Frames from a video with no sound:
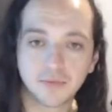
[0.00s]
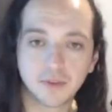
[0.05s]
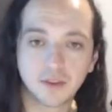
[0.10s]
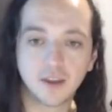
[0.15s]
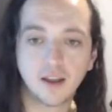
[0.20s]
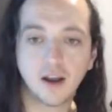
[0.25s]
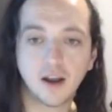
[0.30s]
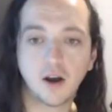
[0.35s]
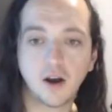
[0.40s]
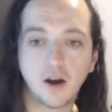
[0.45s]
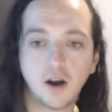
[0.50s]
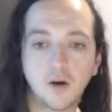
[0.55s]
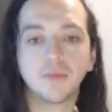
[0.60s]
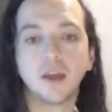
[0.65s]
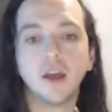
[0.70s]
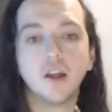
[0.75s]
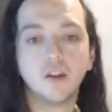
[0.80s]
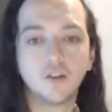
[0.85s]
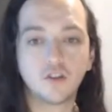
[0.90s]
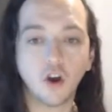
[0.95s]
Now,
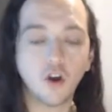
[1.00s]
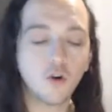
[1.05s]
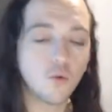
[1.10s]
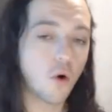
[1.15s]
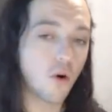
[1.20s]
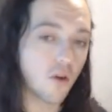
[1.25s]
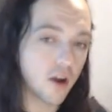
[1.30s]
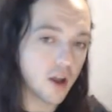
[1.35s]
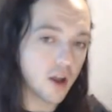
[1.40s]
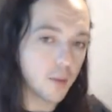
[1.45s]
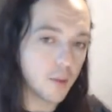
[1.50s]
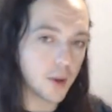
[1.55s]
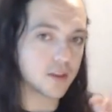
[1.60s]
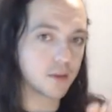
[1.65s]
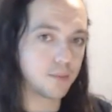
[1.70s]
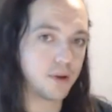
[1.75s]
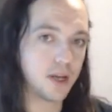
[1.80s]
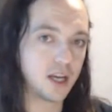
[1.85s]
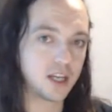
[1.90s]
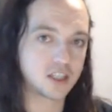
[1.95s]
don't worry about
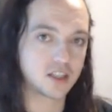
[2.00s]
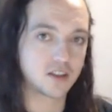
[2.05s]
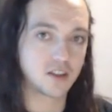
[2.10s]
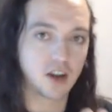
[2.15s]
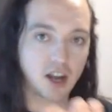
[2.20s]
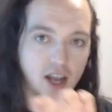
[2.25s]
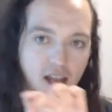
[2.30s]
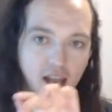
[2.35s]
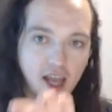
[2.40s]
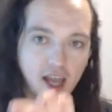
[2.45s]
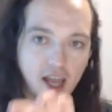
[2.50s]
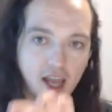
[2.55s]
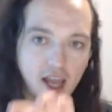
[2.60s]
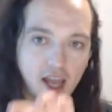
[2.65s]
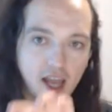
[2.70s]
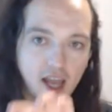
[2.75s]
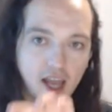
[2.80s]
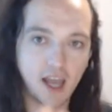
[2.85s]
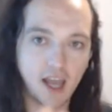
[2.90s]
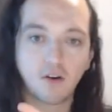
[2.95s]
the picture that I
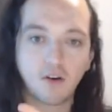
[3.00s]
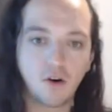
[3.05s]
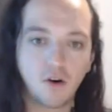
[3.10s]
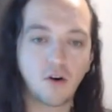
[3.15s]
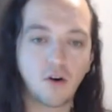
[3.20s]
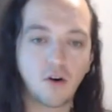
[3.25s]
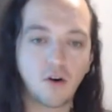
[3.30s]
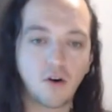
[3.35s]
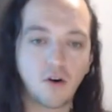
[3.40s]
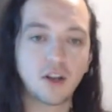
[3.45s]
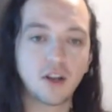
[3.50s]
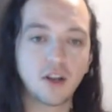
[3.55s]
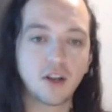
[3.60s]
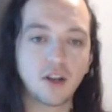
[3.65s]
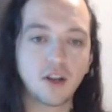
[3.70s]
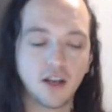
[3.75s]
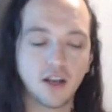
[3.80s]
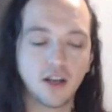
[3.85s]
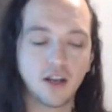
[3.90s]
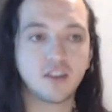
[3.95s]
have on here
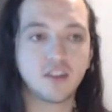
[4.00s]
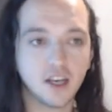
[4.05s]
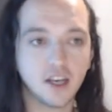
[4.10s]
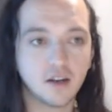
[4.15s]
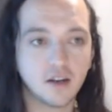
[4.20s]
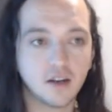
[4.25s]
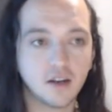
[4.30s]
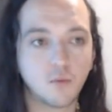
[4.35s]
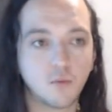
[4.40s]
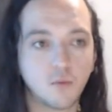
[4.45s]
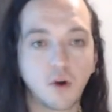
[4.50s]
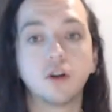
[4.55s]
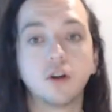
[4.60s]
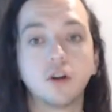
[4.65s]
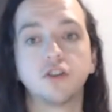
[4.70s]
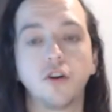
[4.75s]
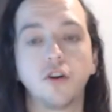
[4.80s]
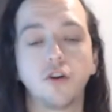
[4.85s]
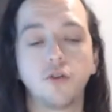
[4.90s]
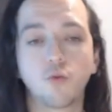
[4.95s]
just yet. What I
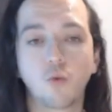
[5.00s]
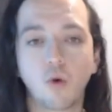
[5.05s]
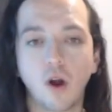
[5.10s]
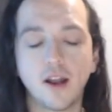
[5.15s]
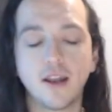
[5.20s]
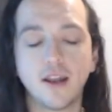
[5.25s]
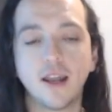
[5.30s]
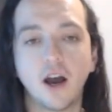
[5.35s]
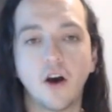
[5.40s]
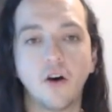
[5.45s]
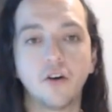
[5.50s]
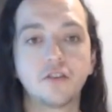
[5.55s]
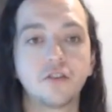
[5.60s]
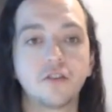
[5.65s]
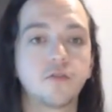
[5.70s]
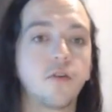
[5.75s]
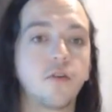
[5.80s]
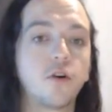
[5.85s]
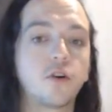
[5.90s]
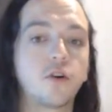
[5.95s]
want you to do right now is
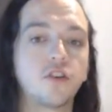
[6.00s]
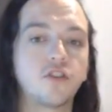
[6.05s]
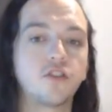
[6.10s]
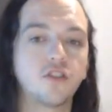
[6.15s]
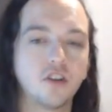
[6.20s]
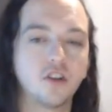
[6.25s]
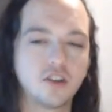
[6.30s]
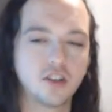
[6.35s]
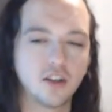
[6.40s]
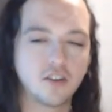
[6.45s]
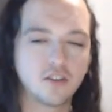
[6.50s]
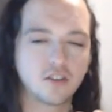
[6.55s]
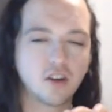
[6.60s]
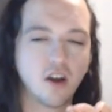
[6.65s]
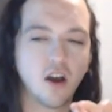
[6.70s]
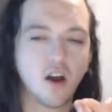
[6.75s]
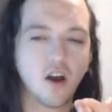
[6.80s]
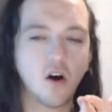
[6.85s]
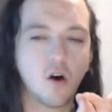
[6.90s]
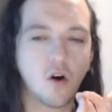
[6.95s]
to focus just
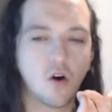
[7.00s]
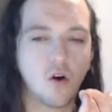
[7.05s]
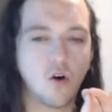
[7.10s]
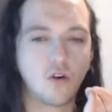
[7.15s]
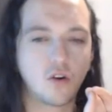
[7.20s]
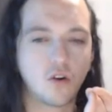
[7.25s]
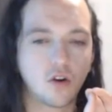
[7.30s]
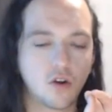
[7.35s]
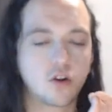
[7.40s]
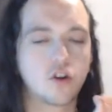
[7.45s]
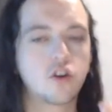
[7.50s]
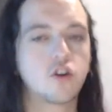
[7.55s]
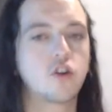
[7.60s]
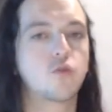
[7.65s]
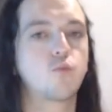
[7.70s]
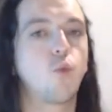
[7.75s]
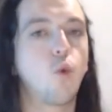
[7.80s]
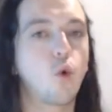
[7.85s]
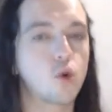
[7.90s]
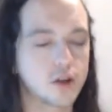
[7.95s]
on
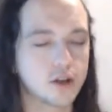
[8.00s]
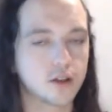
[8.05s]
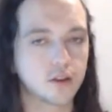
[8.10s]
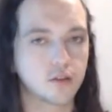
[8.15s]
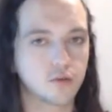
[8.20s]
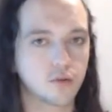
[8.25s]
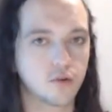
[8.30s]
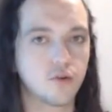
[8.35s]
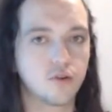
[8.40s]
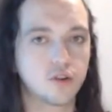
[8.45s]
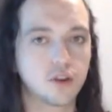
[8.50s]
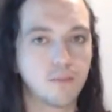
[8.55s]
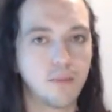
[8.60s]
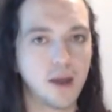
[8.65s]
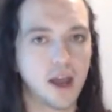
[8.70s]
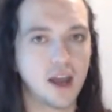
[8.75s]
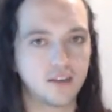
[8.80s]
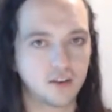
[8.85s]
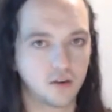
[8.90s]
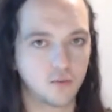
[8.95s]
walking through the
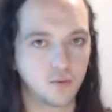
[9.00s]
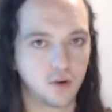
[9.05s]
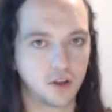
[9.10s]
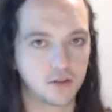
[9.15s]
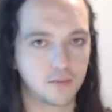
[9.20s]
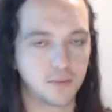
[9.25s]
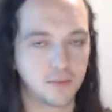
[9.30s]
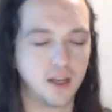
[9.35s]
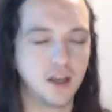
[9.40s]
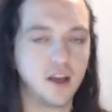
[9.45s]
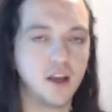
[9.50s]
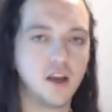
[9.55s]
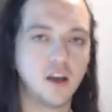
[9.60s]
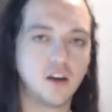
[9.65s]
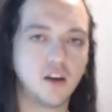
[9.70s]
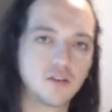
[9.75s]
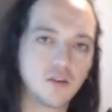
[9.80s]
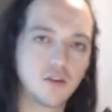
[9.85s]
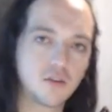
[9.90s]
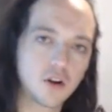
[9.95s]
pattern with me.
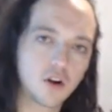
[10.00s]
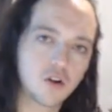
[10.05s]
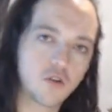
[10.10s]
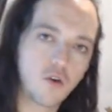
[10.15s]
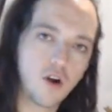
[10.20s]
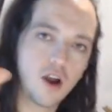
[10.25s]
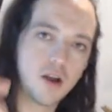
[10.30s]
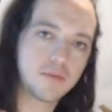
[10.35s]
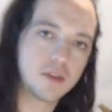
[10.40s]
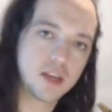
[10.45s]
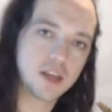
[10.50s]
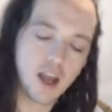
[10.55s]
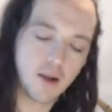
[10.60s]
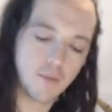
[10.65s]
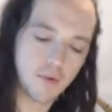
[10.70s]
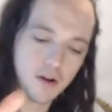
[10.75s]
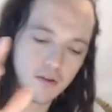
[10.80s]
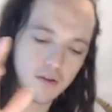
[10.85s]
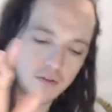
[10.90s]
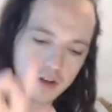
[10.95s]
So I'm going to grab the
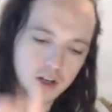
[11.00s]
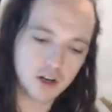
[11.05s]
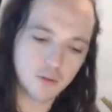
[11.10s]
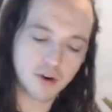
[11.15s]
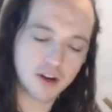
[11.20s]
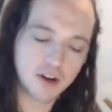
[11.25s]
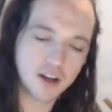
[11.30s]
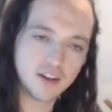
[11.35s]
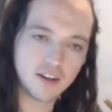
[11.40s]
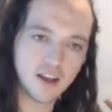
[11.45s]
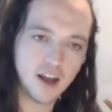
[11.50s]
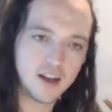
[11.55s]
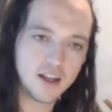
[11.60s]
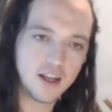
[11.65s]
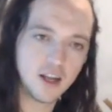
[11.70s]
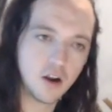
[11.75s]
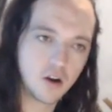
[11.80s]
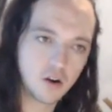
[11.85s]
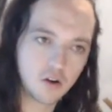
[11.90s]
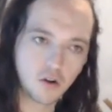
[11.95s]
camera, I'm going to bring it down
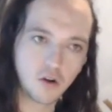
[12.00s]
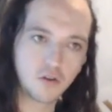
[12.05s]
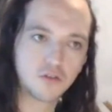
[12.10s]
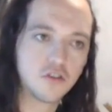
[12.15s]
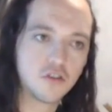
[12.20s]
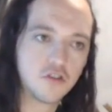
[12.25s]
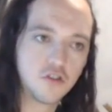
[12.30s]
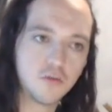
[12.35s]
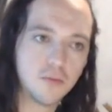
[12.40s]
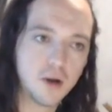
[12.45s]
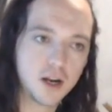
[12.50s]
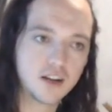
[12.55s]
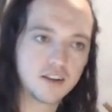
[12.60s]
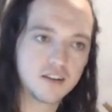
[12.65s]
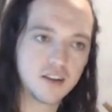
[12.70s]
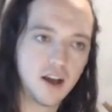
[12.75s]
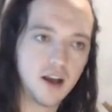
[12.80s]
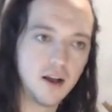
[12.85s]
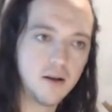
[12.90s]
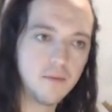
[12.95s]
here closer to my
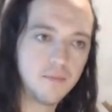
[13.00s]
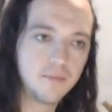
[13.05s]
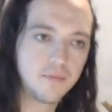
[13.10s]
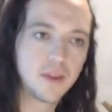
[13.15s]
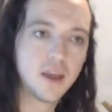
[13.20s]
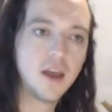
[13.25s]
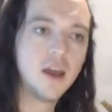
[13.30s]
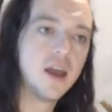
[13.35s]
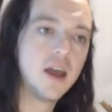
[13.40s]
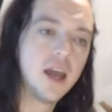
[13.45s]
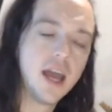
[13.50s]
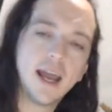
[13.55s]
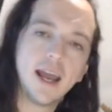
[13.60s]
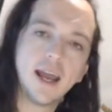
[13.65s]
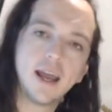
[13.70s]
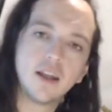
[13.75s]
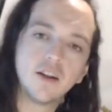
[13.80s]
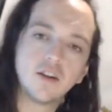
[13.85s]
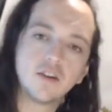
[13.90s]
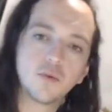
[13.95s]
guitar,
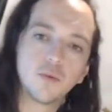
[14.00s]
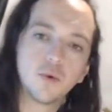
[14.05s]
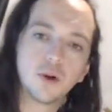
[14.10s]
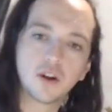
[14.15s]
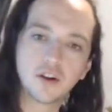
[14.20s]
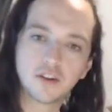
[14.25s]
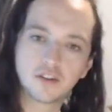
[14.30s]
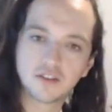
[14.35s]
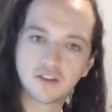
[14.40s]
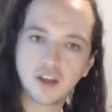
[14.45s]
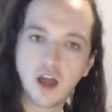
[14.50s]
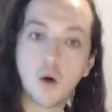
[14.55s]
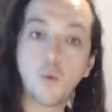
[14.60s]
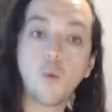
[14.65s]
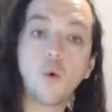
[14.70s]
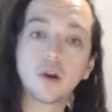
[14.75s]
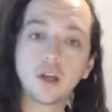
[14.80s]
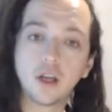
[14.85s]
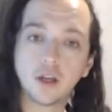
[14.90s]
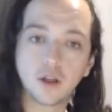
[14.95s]
and we're going to start
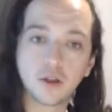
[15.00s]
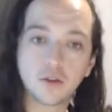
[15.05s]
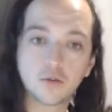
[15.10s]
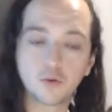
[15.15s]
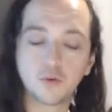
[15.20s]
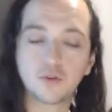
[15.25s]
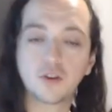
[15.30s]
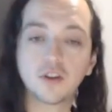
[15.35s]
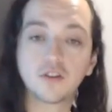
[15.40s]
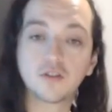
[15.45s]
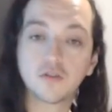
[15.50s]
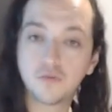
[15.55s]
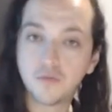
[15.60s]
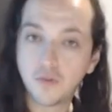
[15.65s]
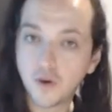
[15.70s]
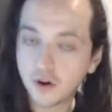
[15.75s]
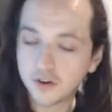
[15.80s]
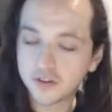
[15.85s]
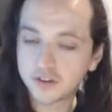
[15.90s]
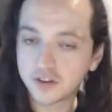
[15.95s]
walking through this
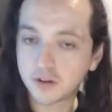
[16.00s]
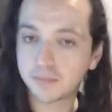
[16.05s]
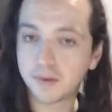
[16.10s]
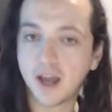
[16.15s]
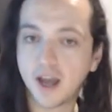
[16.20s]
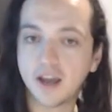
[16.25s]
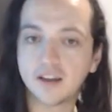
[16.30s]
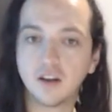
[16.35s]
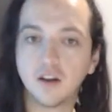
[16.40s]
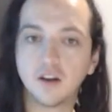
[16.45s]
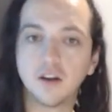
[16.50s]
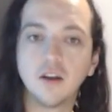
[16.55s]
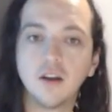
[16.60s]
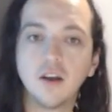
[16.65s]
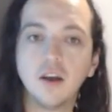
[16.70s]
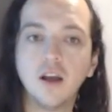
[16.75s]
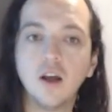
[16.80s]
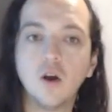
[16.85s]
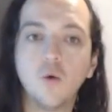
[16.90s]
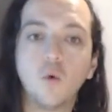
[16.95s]
first pattern,
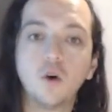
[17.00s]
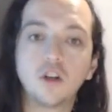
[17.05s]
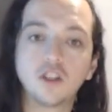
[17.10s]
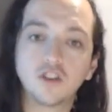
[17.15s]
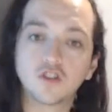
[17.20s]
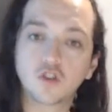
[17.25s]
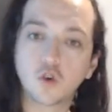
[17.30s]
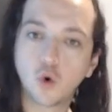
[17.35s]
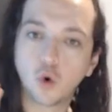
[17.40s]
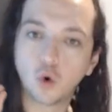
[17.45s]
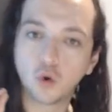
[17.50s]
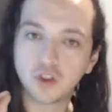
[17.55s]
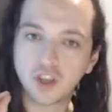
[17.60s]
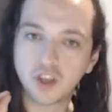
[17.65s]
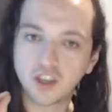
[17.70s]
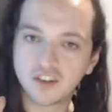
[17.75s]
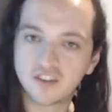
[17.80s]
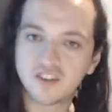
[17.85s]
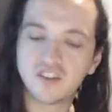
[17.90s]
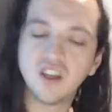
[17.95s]
which is called
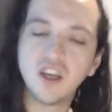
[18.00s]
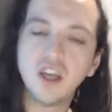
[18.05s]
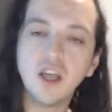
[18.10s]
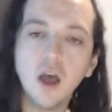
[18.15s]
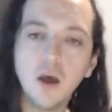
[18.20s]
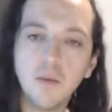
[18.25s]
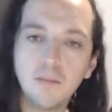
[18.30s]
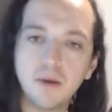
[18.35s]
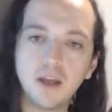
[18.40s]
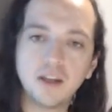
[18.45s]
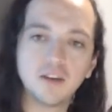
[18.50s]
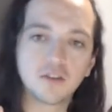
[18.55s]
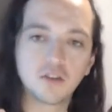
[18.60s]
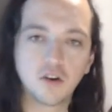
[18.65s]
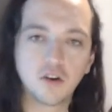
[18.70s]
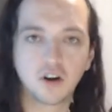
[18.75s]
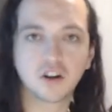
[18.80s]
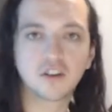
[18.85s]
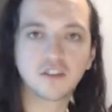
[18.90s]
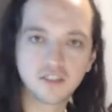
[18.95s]
the C
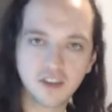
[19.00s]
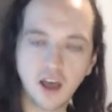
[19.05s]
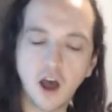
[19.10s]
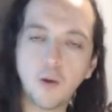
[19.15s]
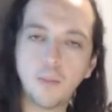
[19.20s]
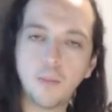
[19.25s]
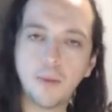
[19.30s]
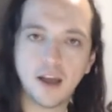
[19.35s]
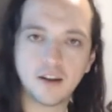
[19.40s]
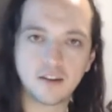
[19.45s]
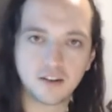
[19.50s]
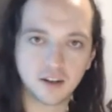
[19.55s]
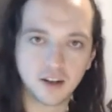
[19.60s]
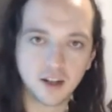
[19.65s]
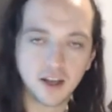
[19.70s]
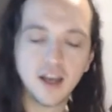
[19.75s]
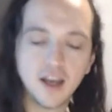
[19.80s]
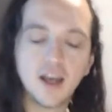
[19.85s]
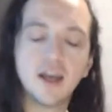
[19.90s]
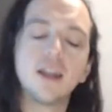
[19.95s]
pentatonic scale pattern.
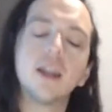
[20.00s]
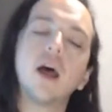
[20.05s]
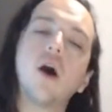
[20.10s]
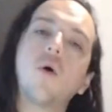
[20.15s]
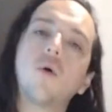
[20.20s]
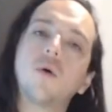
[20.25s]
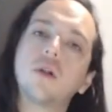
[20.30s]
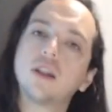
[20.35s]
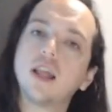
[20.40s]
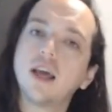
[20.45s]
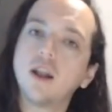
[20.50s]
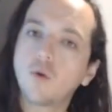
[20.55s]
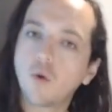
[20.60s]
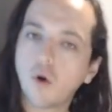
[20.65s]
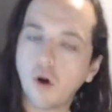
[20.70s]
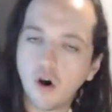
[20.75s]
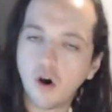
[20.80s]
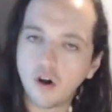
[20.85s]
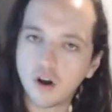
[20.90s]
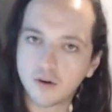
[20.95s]
Now, later
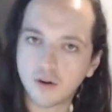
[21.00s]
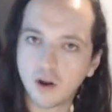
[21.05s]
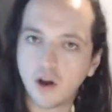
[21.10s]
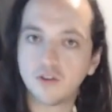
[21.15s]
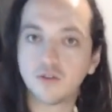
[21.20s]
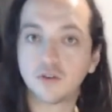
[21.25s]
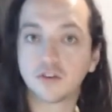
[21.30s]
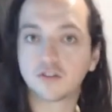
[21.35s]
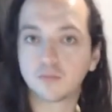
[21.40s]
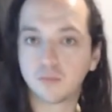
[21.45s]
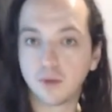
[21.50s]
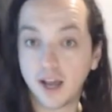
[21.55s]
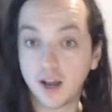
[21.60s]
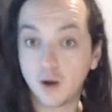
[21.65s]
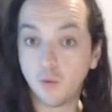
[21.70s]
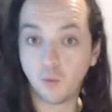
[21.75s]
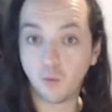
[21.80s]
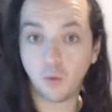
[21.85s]
on, I'm going to explain